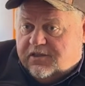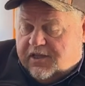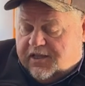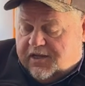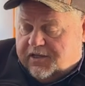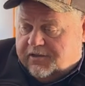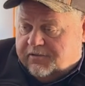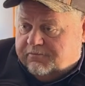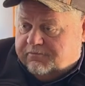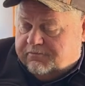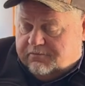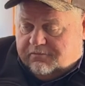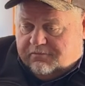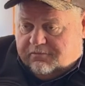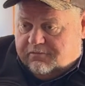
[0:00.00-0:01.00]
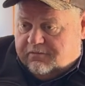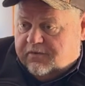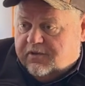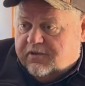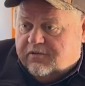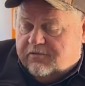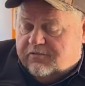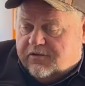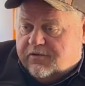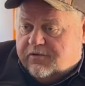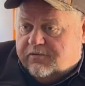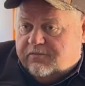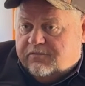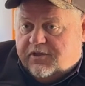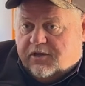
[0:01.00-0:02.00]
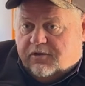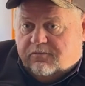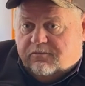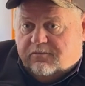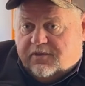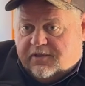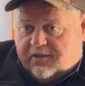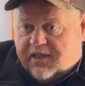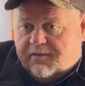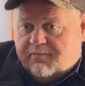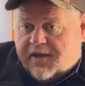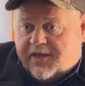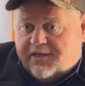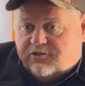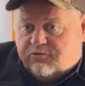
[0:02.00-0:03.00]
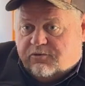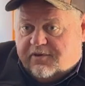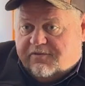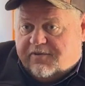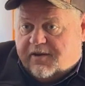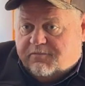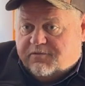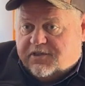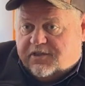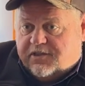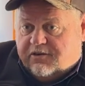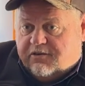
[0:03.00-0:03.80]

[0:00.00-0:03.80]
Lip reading: And for, you know, they matched 25% of the